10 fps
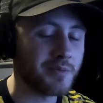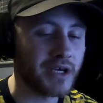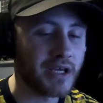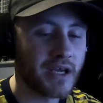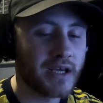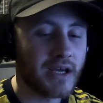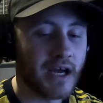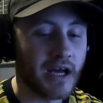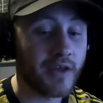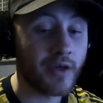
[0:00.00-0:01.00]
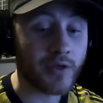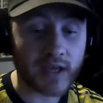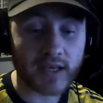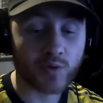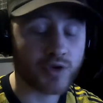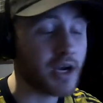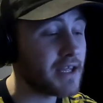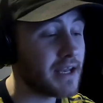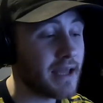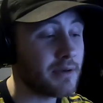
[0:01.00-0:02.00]
But the other thing is we're trying
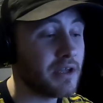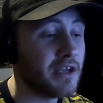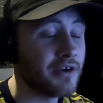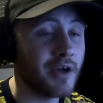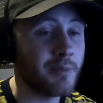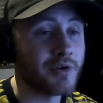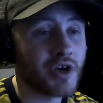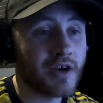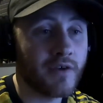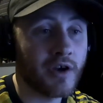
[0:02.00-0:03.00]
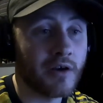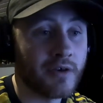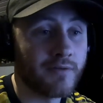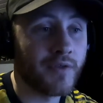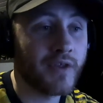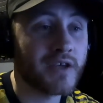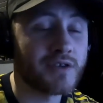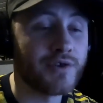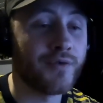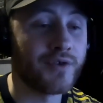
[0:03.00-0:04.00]
to get geared up and trying to figure out different things
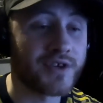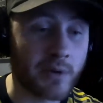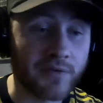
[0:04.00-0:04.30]
to do for the summer.